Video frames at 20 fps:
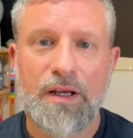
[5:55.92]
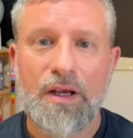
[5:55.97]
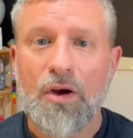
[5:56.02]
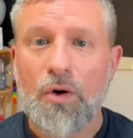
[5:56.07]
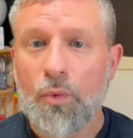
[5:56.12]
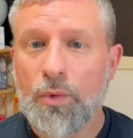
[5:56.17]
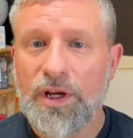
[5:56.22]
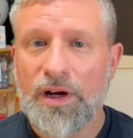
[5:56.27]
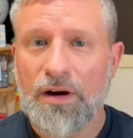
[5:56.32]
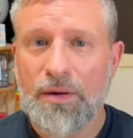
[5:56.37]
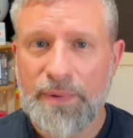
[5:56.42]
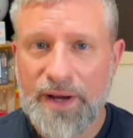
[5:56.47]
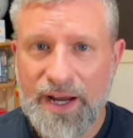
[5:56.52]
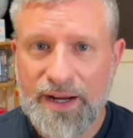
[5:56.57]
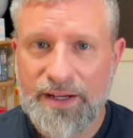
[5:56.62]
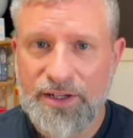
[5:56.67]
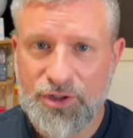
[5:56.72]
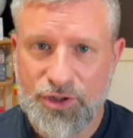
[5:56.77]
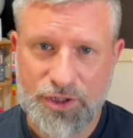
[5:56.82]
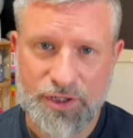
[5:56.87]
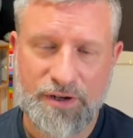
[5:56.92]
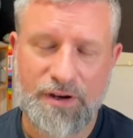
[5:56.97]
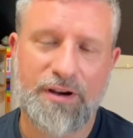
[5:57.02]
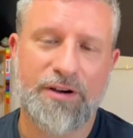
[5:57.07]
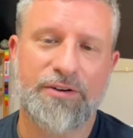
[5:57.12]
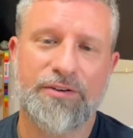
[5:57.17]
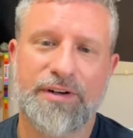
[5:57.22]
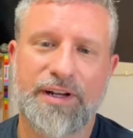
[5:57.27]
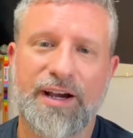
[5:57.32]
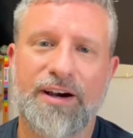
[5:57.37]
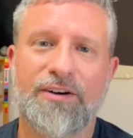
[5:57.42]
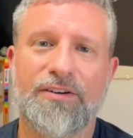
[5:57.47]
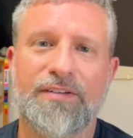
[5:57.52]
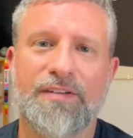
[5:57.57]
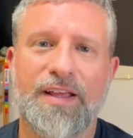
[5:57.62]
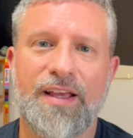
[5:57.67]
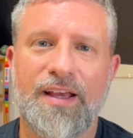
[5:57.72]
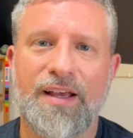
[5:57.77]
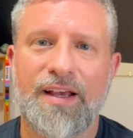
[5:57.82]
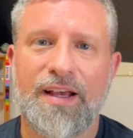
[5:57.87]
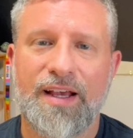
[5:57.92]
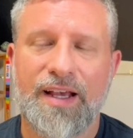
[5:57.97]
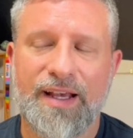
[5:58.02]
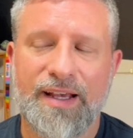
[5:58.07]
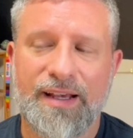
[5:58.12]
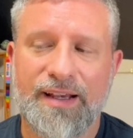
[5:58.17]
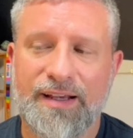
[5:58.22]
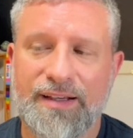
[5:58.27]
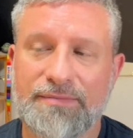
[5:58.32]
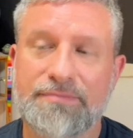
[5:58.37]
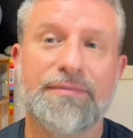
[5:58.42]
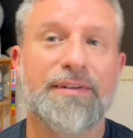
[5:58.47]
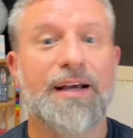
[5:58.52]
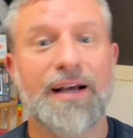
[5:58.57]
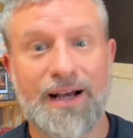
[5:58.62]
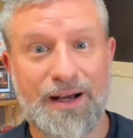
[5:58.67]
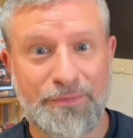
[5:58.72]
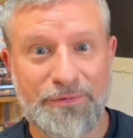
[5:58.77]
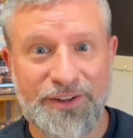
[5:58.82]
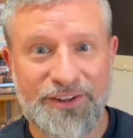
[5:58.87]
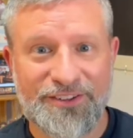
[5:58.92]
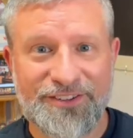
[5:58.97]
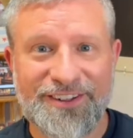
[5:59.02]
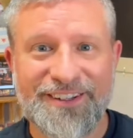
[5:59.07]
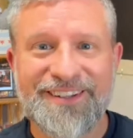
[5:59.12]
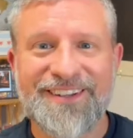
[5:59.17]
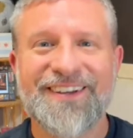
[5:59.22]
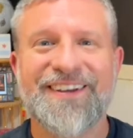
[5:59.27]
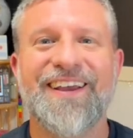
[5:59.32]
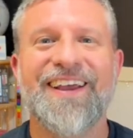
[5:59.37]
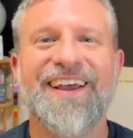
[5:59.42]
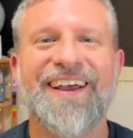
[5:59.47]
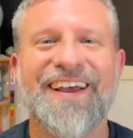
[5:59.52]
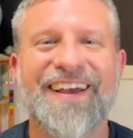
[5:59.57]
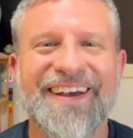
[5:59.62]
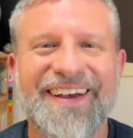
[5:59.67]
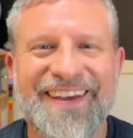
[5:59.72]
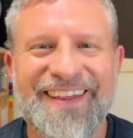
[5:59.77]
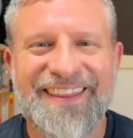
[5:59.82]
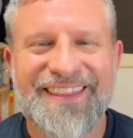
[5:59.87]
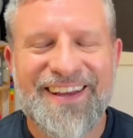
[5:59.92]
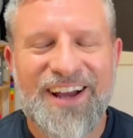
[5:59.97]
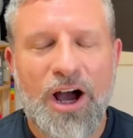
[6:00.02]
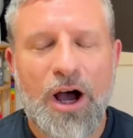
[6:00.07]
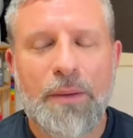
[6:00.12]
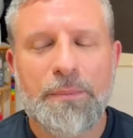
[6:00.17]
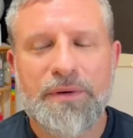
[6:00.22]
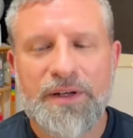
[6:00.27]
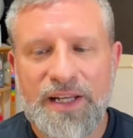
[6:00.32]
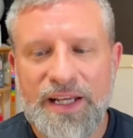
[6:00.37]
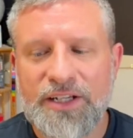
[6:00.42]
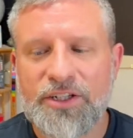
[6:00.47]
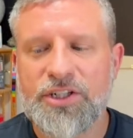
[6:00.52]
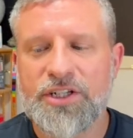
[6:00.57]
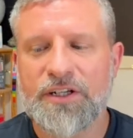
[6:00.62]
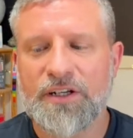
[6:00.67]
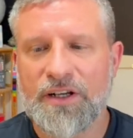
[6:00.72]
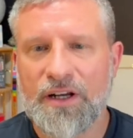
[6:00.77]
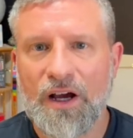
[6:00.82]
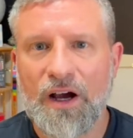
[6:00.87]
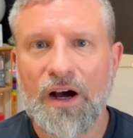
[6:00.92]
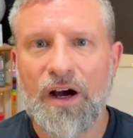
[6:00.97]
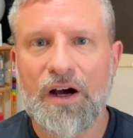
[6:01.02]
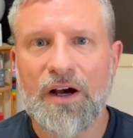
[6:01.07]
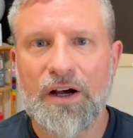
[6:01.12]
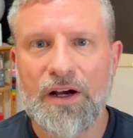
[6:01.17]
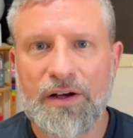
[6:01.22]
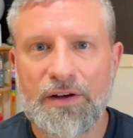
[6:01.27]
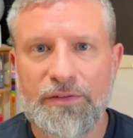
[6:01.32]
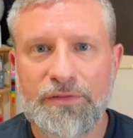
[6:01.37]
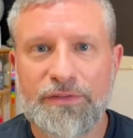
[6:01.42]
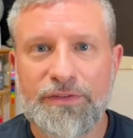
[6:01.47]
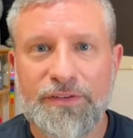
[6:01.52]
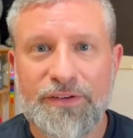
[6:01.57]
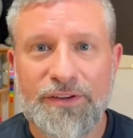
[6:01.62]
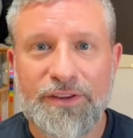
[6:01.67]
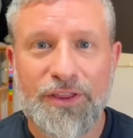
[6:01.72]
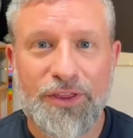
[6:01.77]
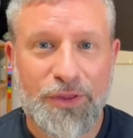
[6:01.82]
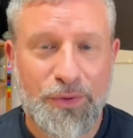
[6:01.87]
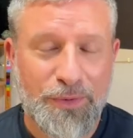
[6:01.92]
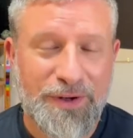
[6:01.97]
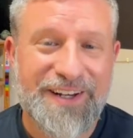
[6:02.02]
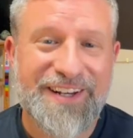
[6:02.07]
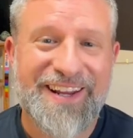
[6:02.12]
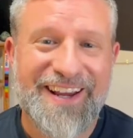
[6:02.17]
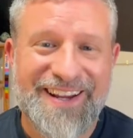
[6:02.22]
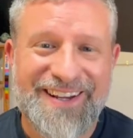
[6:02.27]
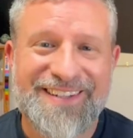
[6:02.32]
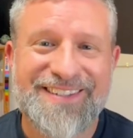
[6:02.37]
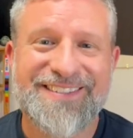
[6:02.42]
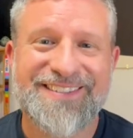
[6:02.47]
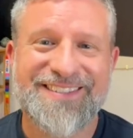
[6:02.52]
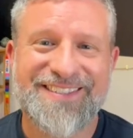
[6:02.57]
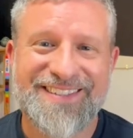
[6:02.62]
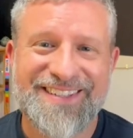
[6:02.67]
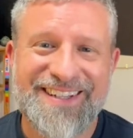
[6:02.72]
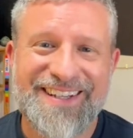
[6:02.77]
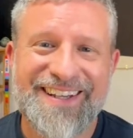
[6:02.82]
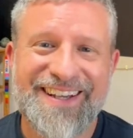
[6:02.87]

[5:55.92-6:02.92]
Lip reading: We are back in Chicago now, obviously. The combination of 3 days